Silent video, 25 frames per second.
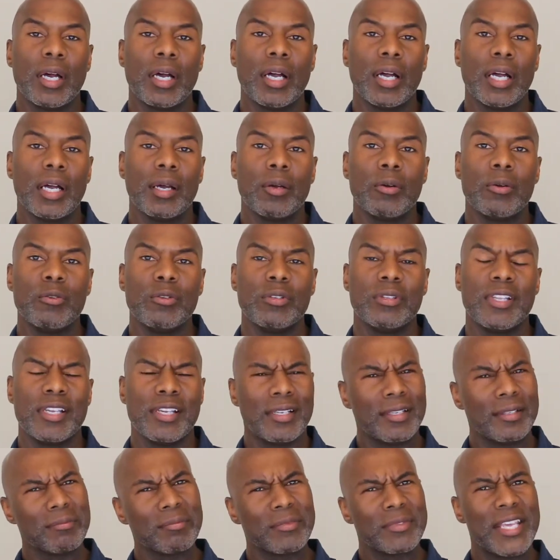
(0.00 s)

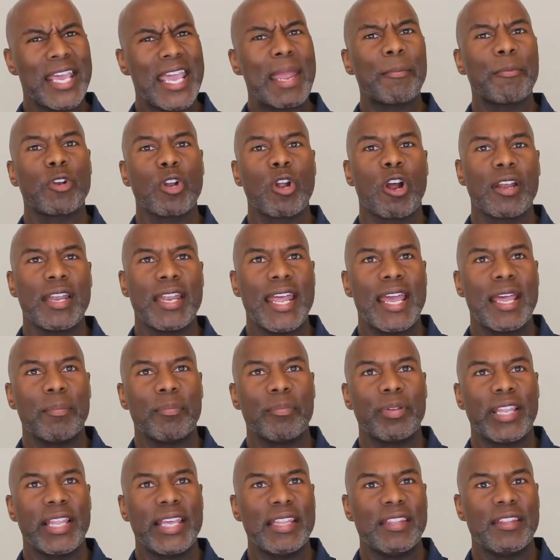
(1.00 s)
Cameron
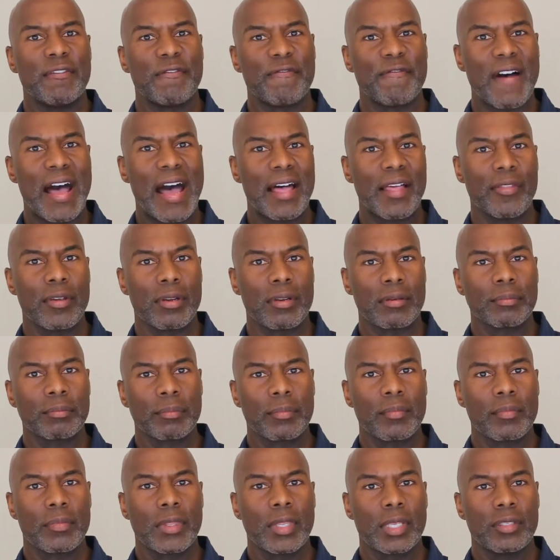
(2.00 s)
Arnett played the father
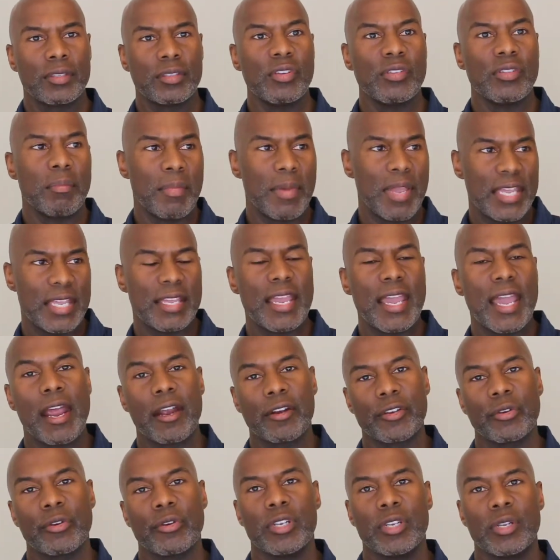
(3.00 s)
to the main
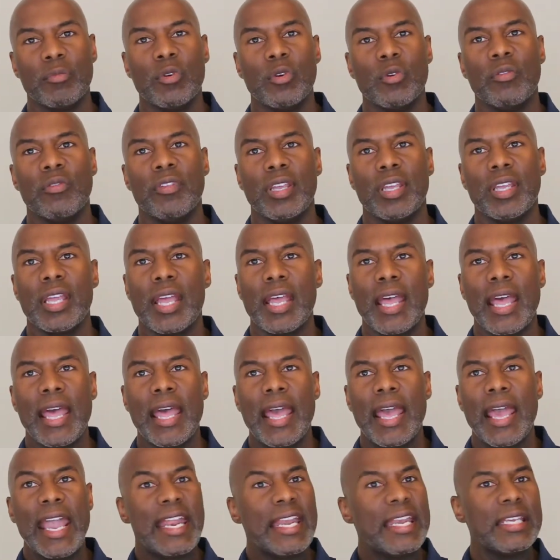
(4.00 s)
character in the movie,
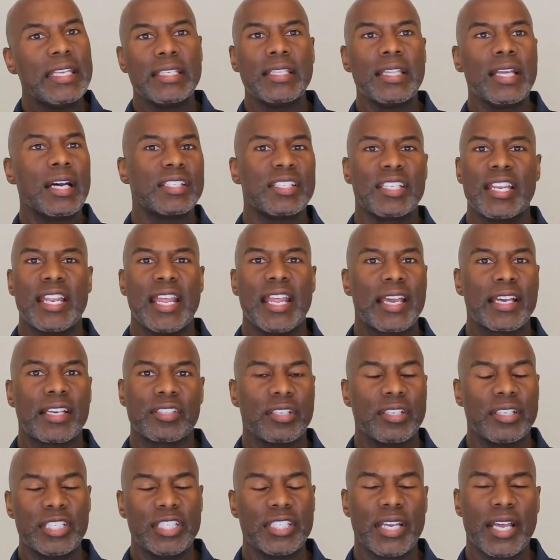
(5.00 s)
and he does an
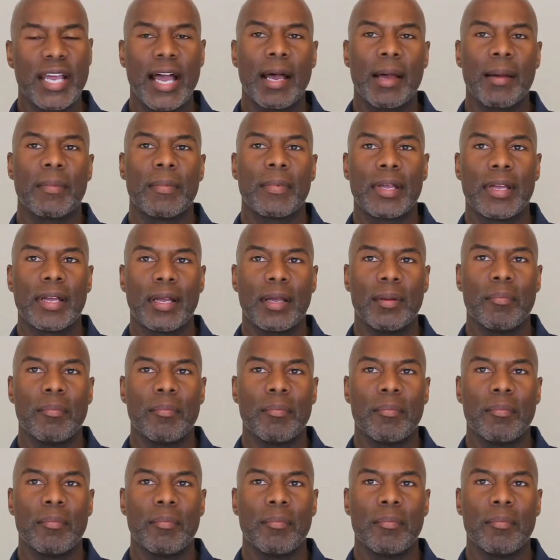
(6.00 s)
excellent job.